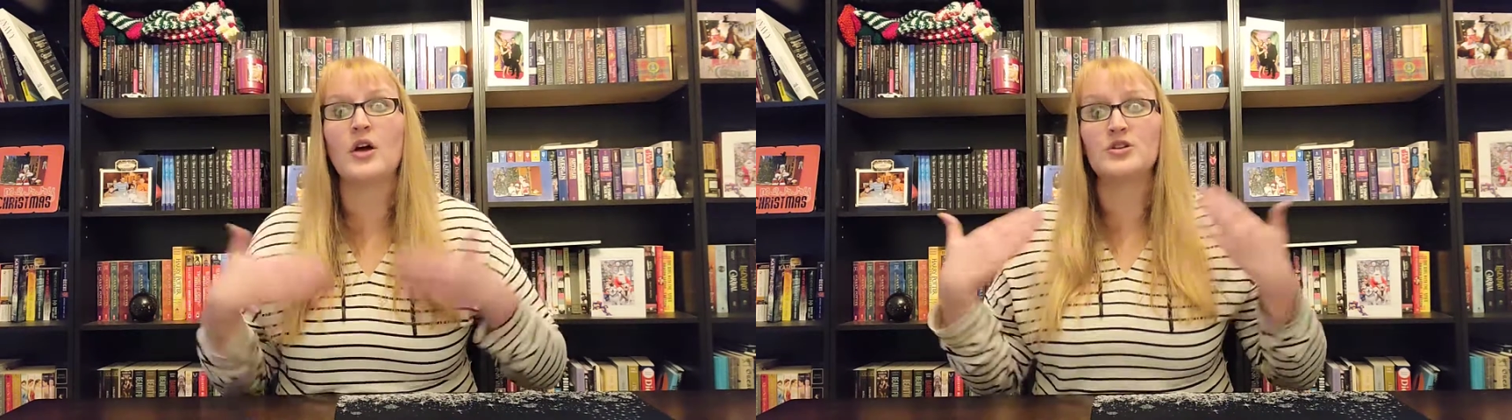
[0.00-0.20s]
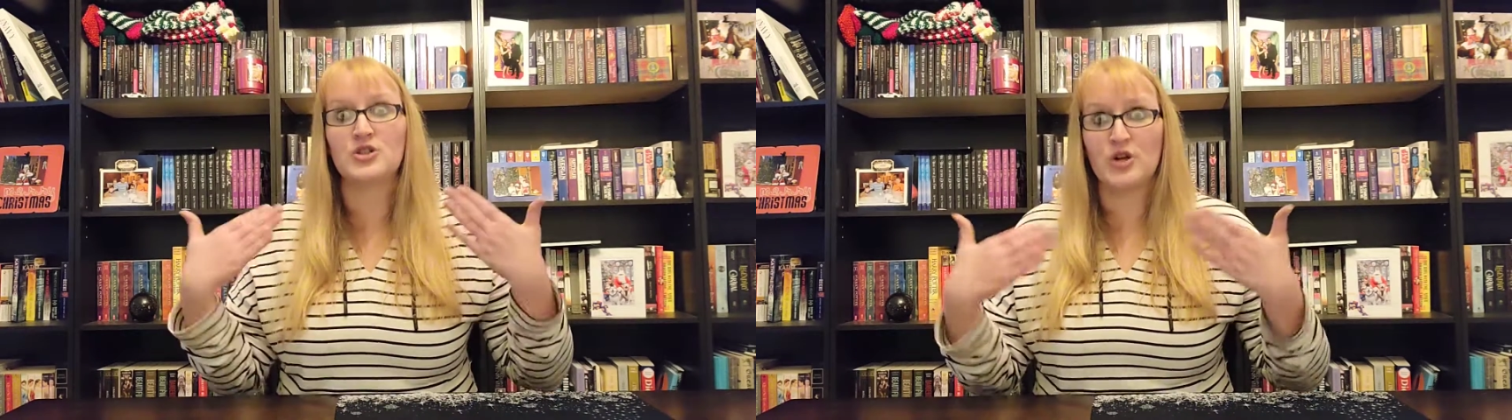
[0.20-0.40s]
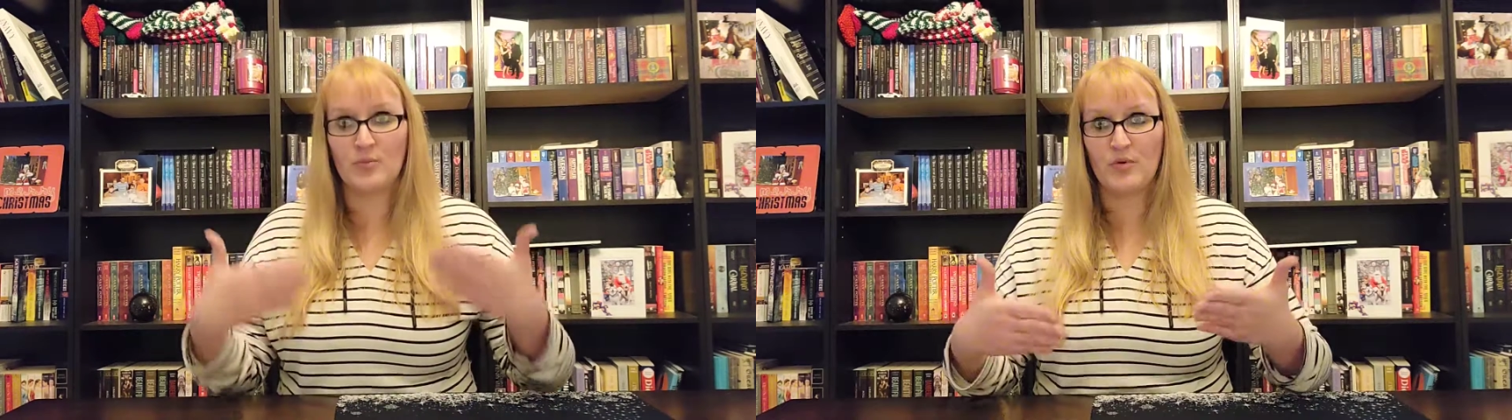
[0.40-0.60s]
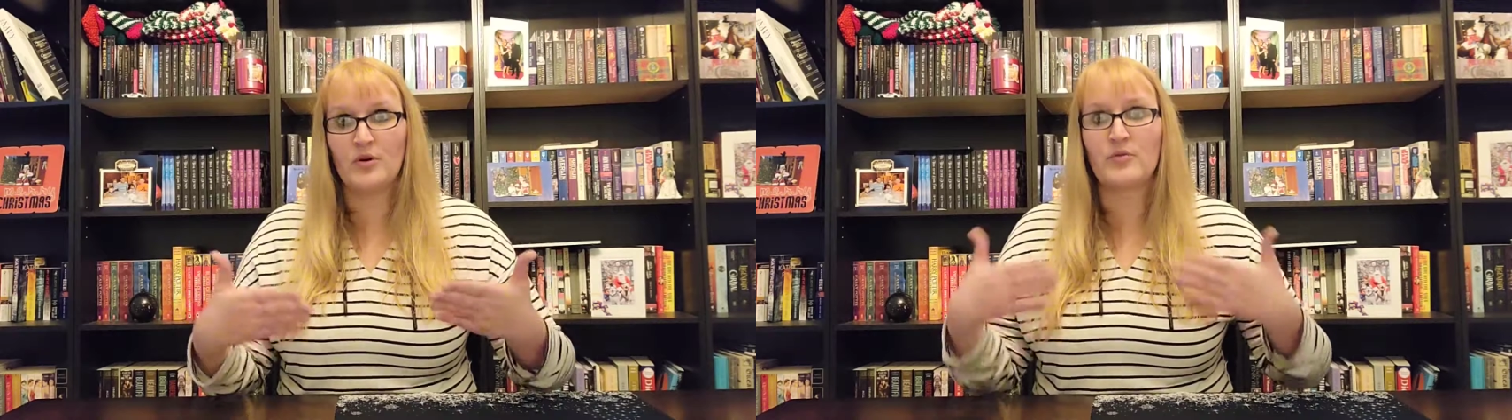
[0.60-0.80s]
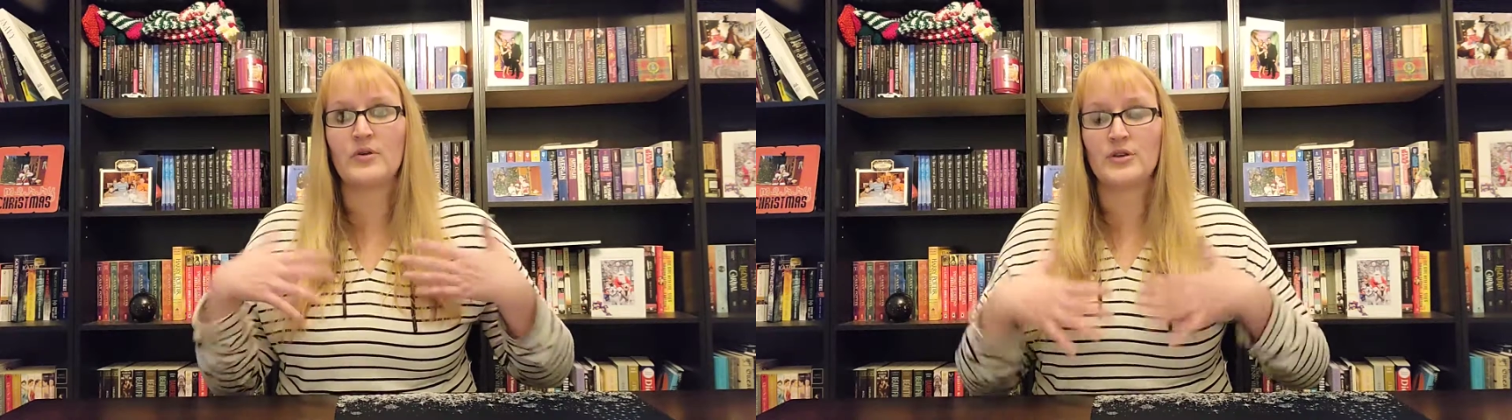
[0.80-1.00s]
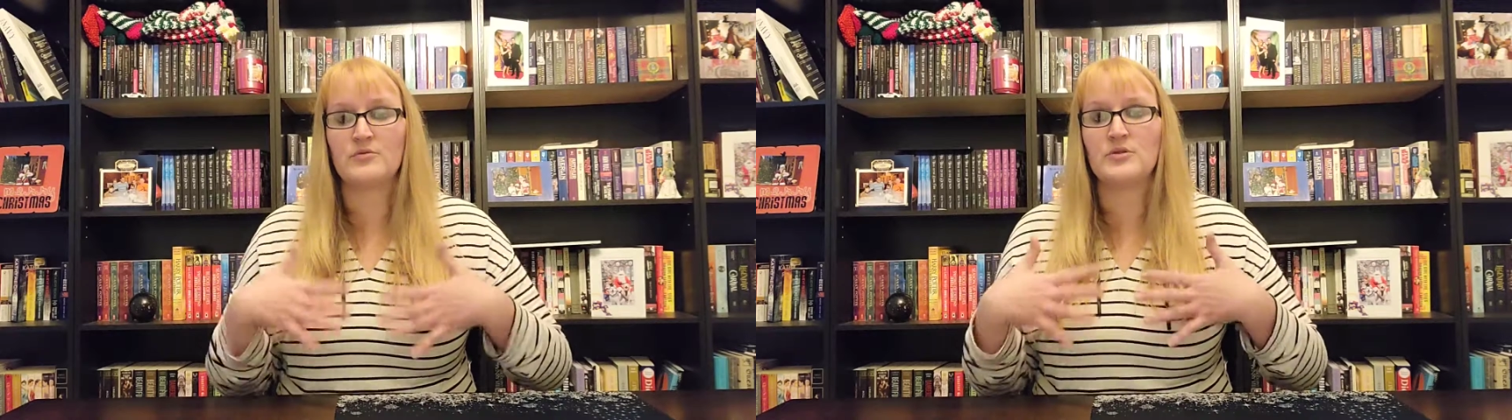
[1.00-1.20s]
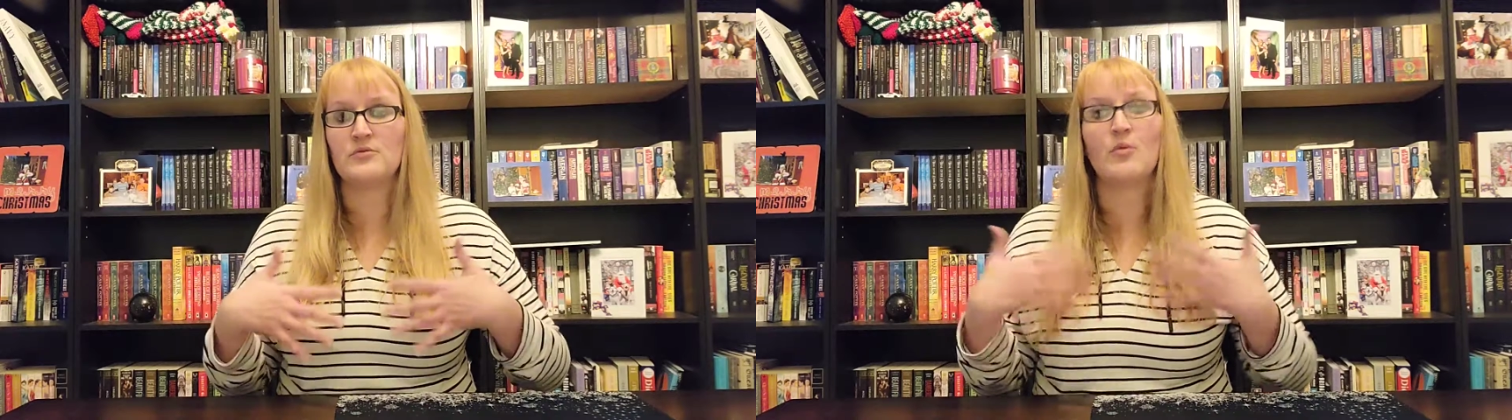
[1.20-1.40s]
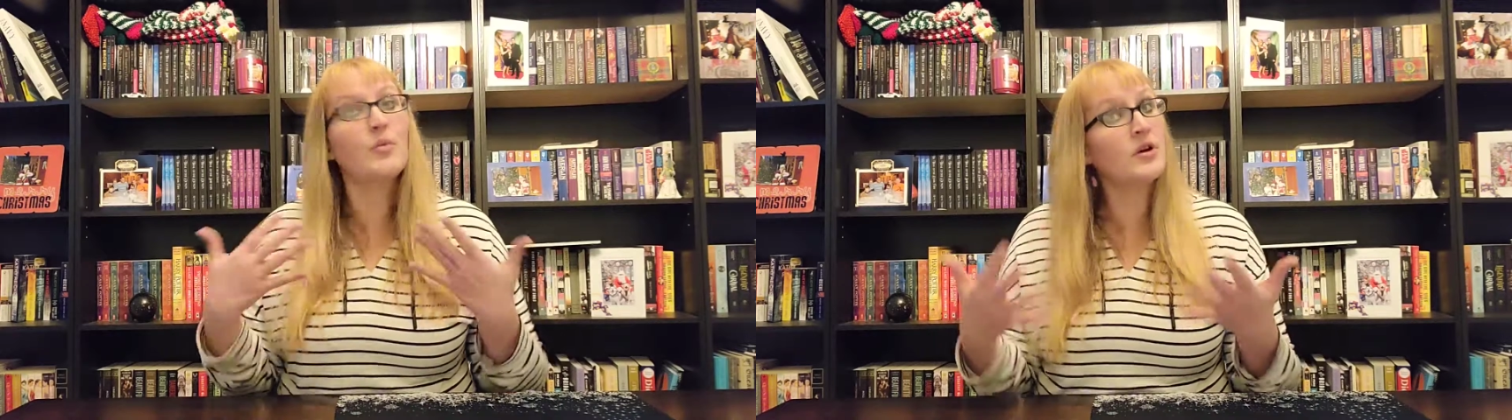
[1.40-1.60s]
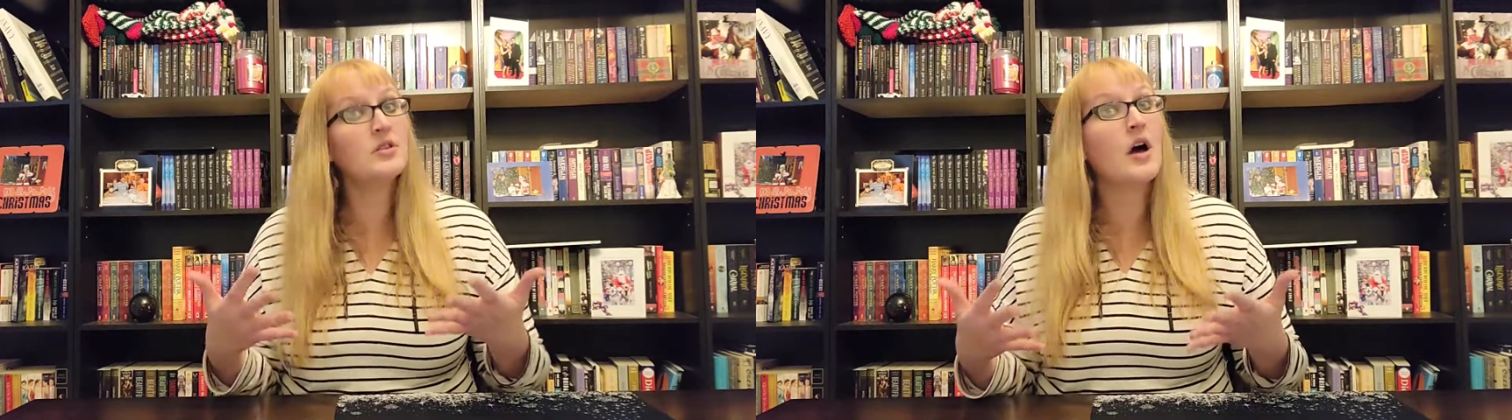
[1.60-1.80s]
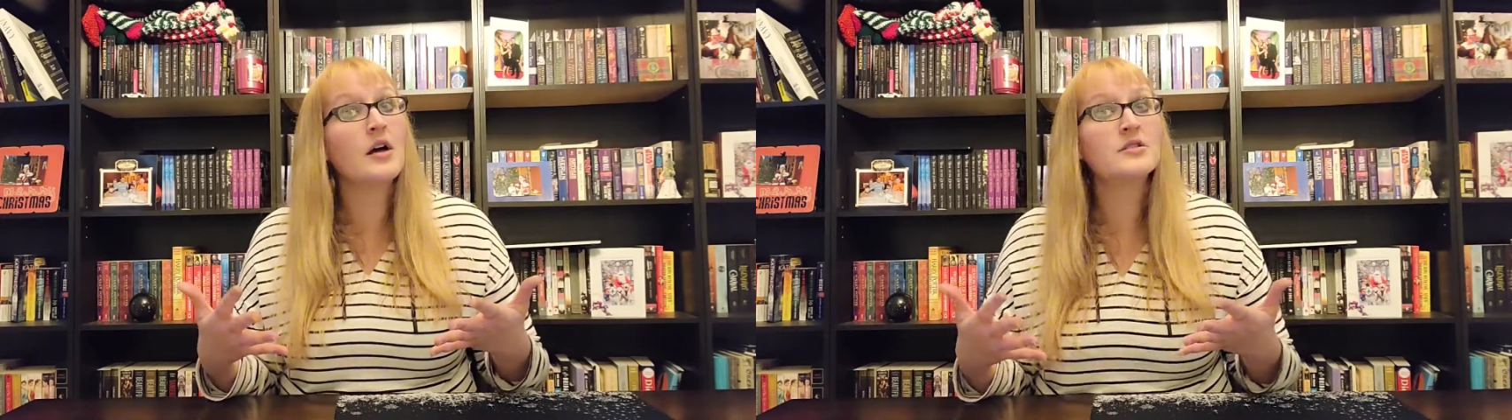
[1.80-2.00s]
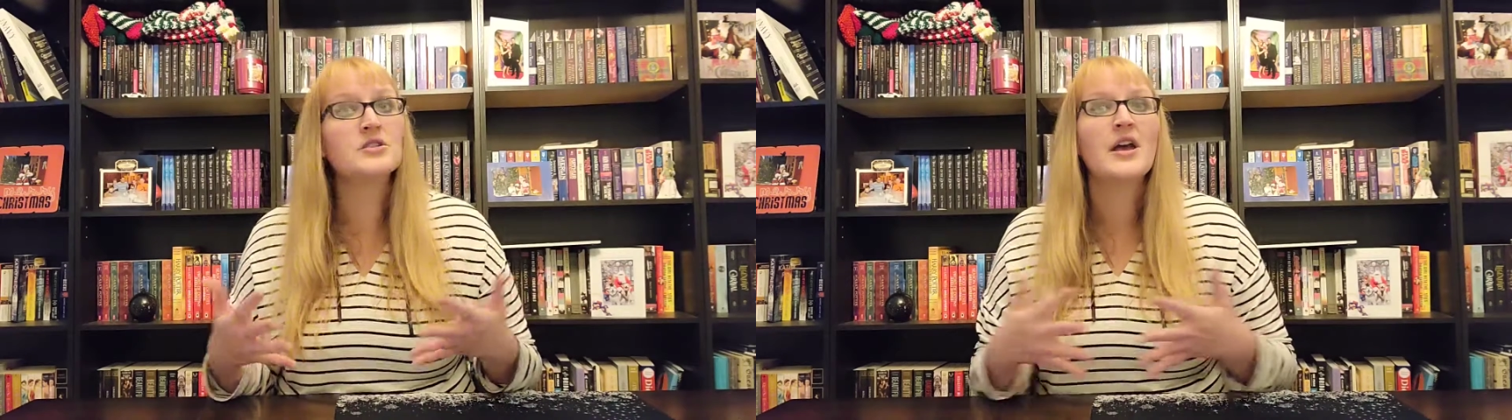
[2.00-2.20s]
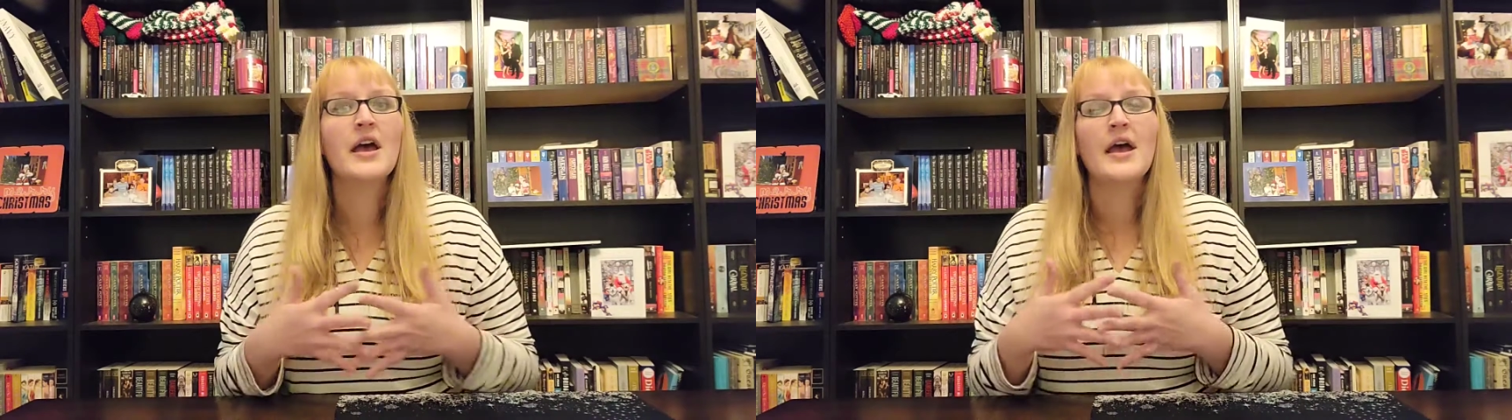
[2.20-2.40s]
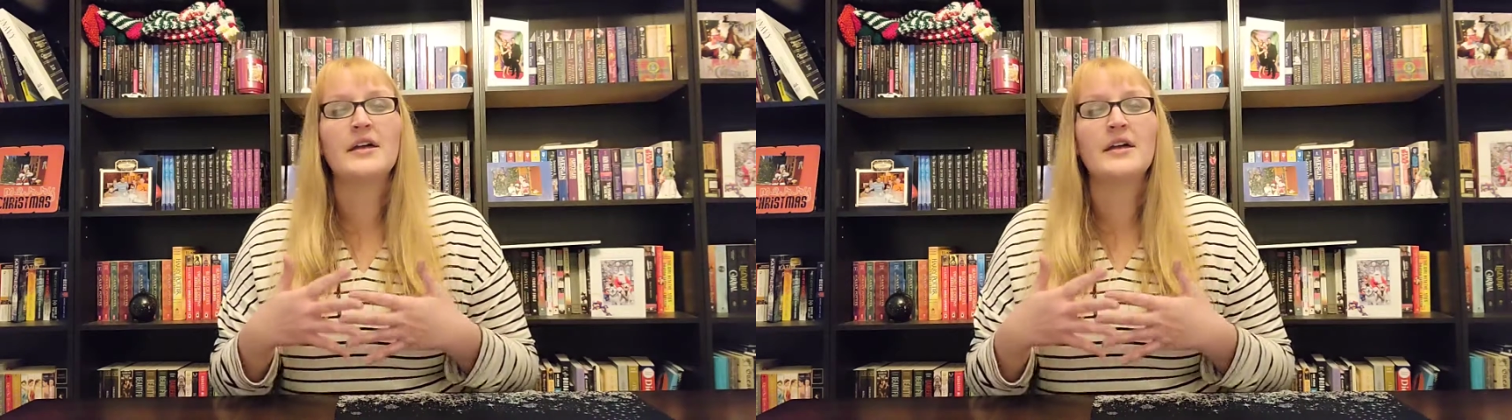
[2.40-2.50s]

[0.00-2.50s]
launch a book when you do a book launch.